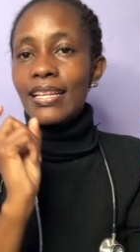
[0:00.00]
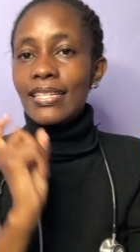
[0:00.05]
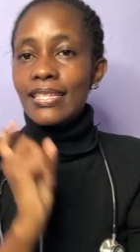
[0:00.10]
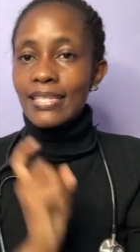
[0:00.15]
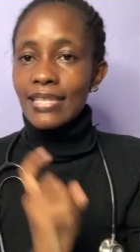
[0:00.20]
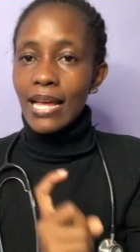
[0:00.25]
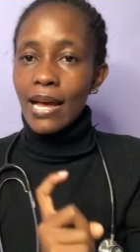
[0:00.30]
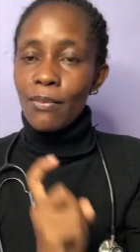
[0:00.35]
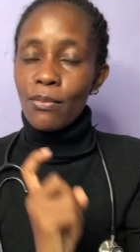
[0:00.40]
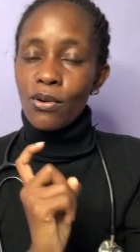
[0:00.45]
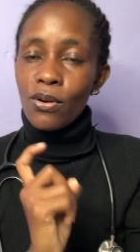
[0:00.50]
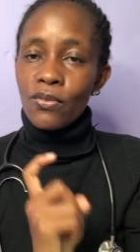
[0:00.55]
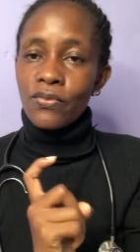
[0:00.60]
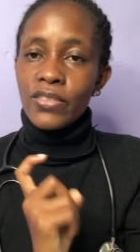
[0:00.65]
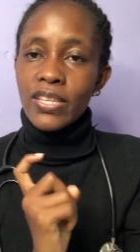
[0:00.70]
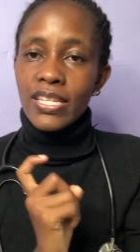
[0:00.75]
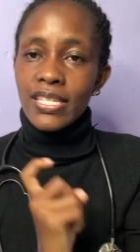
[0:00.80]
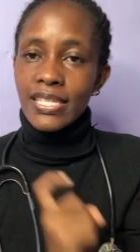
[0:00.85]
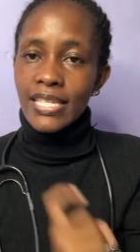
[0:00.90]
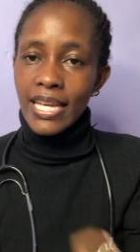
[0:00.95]
some of
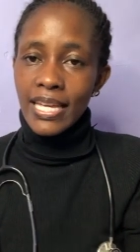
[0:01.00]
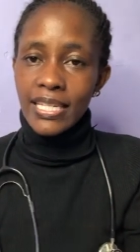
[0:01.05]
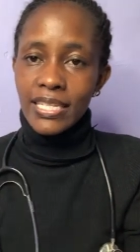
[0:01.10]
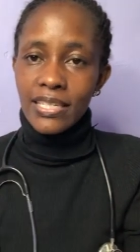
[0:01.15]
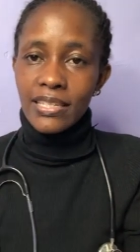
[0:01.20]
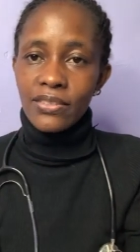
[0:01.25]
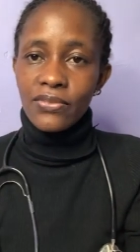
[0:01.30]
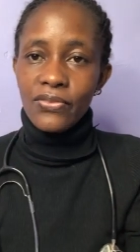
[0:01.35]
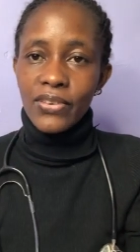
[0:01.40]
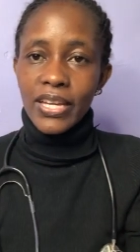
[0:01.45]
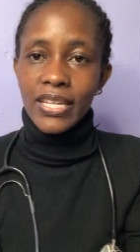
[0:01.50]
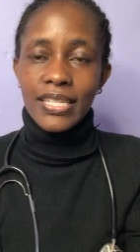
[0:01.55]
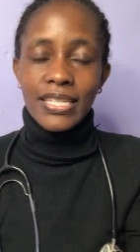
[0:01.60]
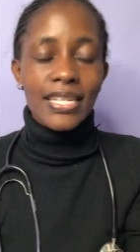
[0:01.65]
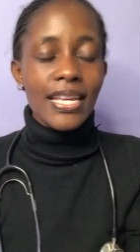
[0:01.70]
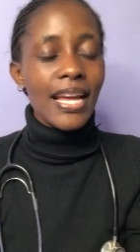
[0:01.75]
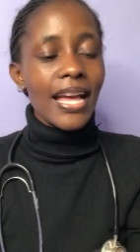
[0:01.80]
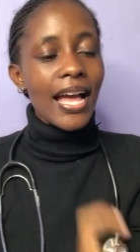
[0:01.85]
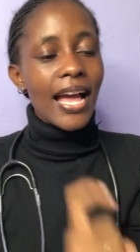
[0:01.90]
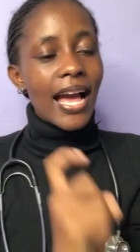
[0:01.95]
the side effects.
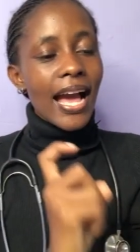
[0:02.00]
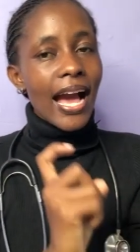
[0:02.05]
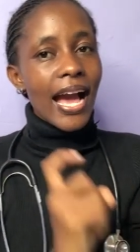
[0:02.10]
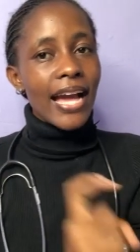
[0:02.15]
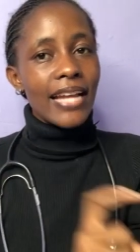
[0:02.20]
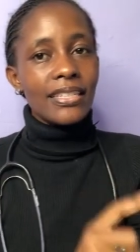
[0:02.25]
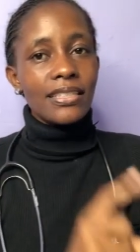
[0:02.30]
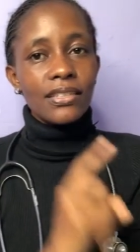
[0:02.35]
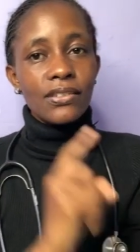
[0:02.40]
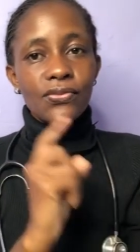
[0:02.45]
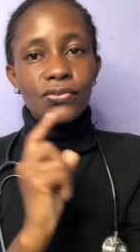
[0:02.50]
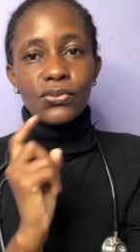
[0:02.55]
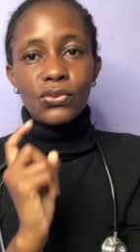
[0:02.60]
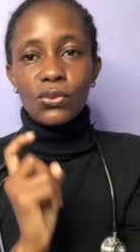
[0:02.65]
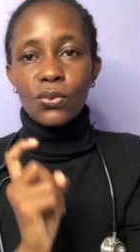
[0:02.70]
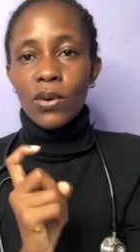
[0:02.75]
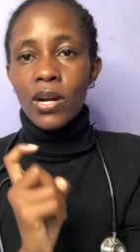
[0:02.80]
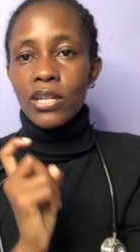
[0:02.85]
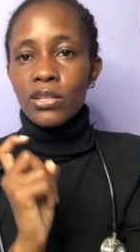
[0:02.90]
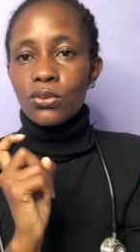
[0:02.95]
And if you
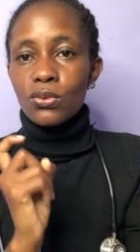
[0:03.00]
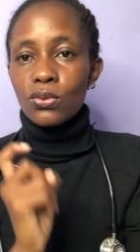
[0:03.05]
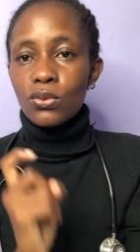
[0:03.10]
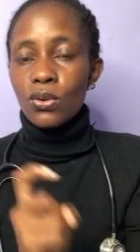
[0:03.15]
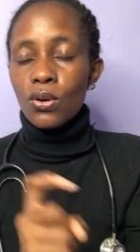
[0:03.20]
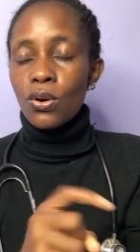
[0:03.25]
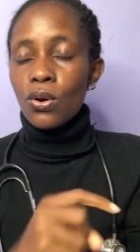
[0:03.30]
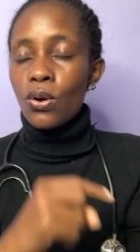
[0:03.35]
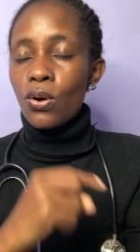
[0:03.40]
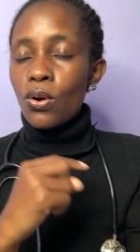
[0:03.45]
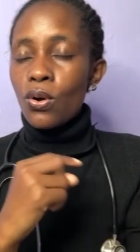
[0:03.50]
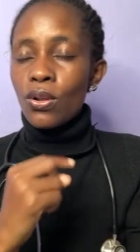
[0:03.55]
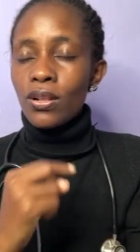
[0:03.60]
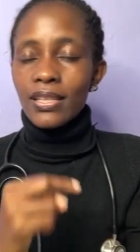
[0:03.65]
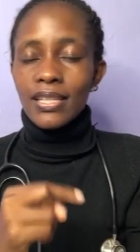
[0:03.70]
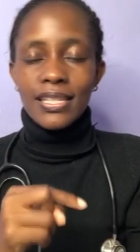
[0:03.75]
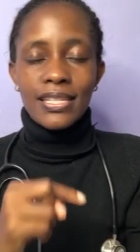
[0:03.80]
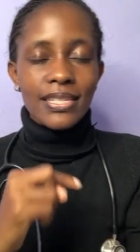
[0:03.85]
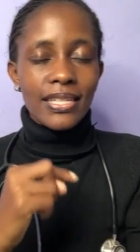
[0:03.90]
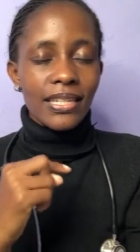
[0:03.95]
want to know all
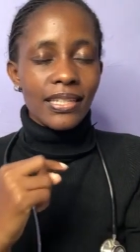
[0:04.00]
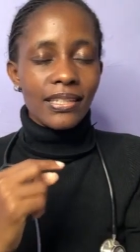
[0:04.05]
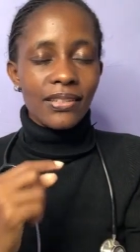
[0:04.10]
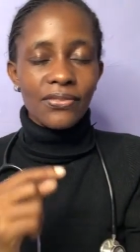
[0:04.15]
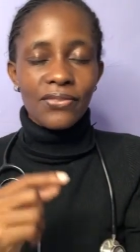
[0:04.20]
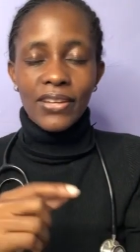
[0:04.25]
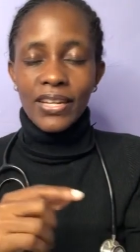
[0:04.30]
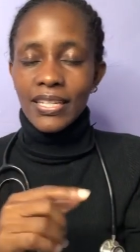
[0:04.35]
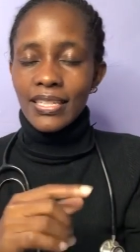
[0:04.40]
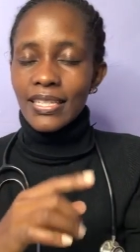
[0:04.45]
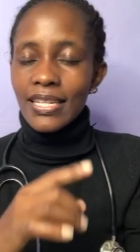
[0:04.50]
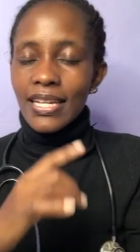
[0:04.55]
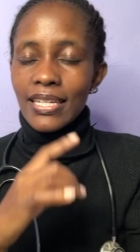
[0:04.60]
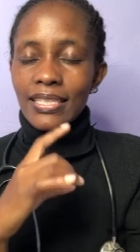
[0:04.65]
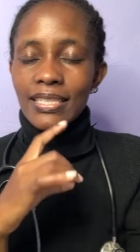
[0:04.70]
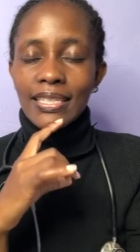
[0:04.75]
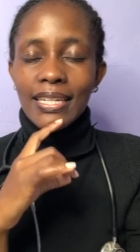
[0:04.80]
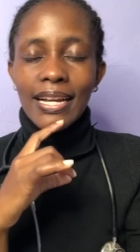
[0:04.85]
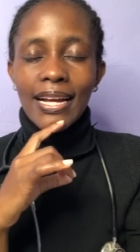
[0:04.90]
the side effects that